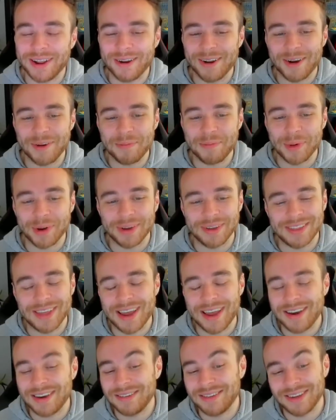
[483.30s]
know, but
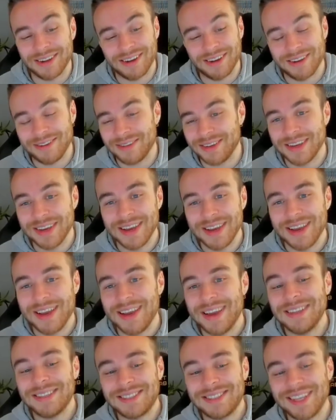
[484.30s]
then, you know,
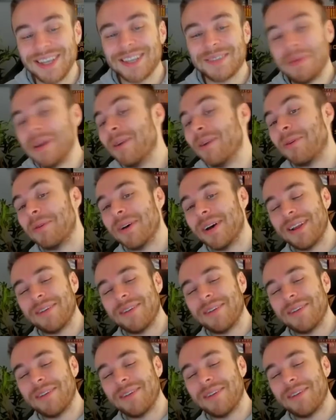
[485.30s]
he's 6 mil,